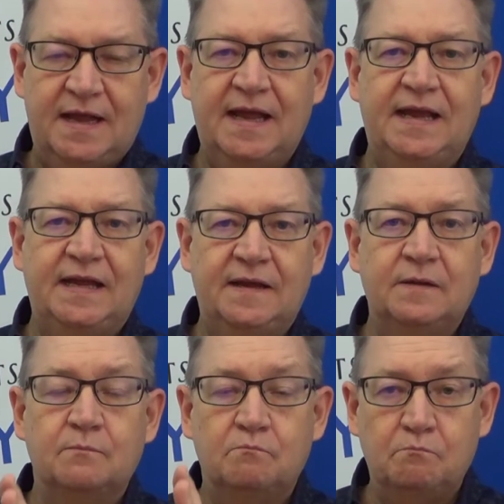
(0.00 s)
a
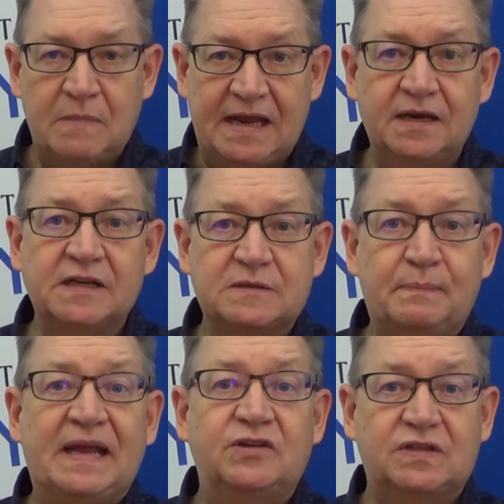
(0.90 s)
maintenance
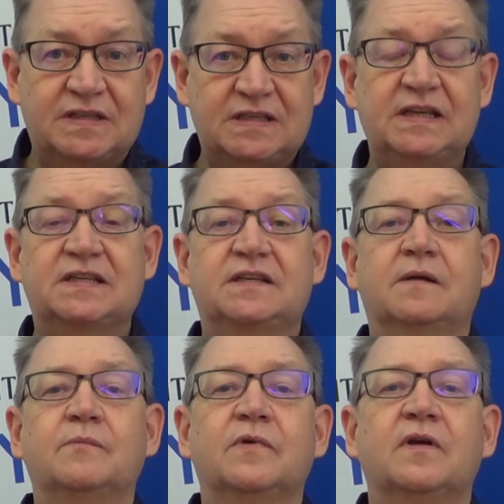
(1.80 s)
based
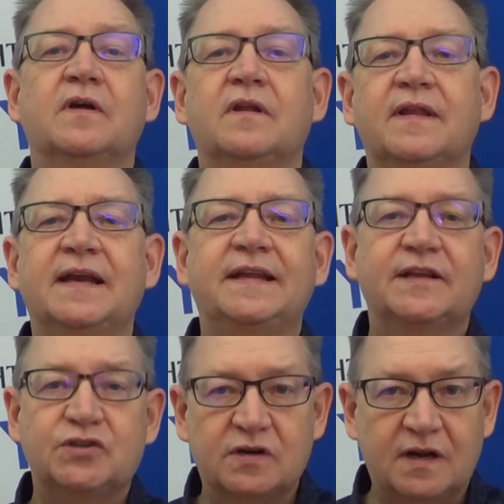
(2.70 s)
system that
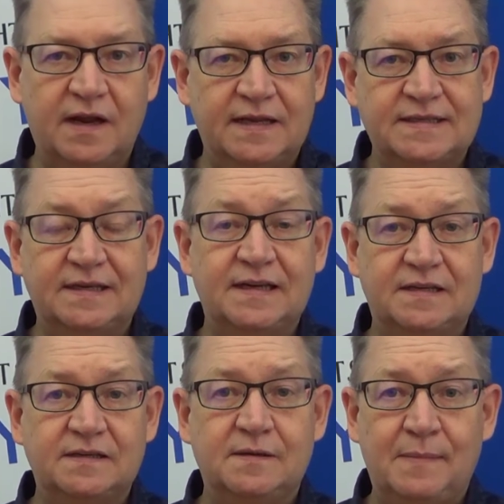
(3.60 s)
gets your clients
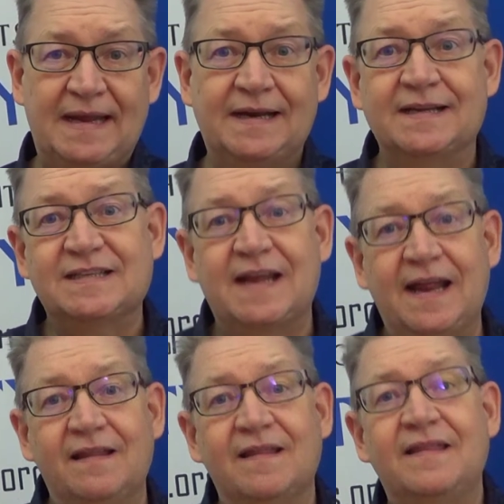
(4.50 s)
addicted to maintenance
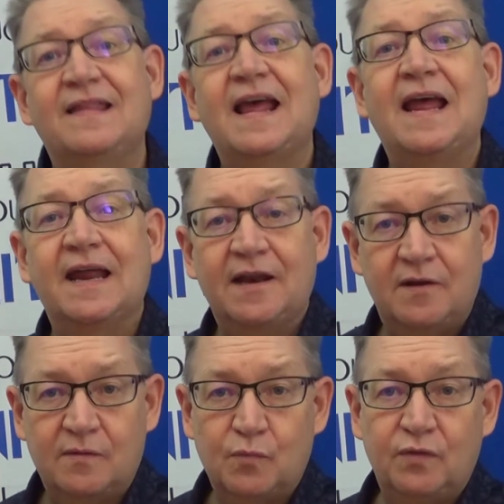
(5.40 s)
and
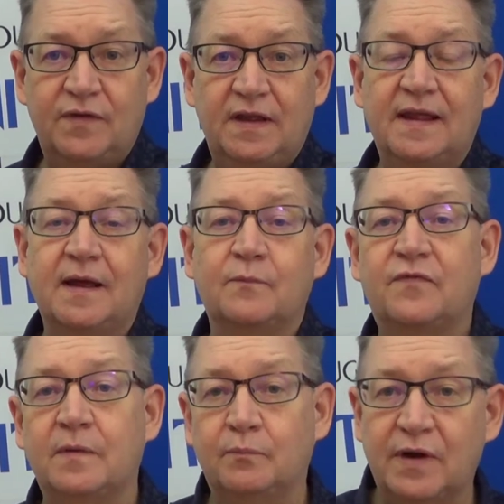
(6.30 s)
then moving them
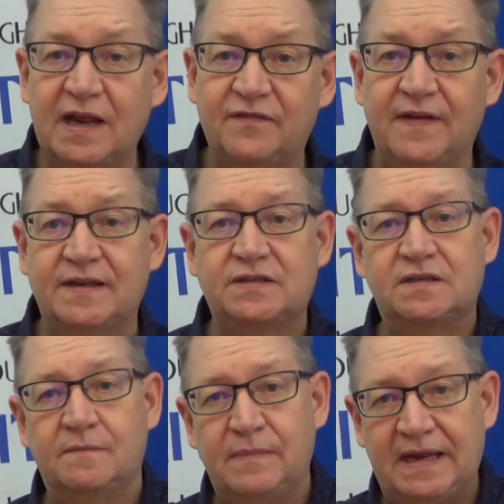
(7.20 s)
from break fix
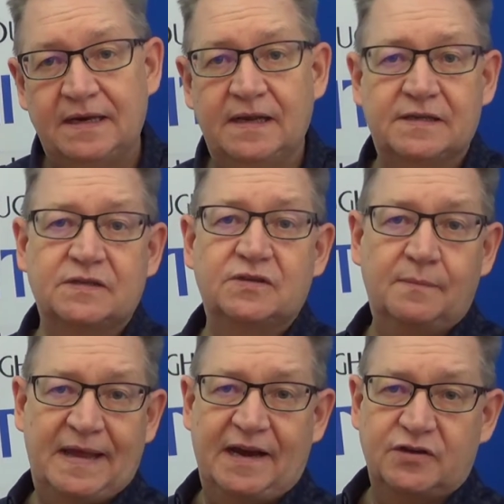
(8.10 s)
to maintenance to
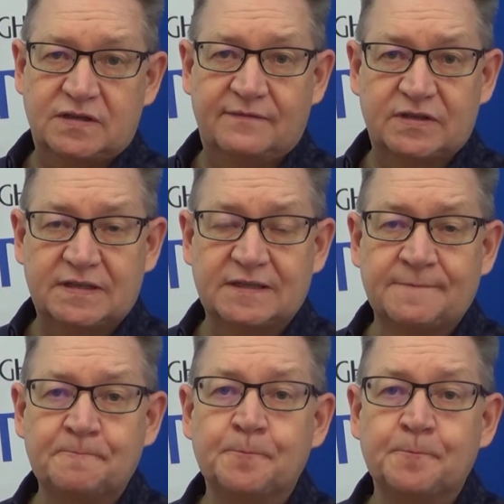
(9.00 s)
managed services.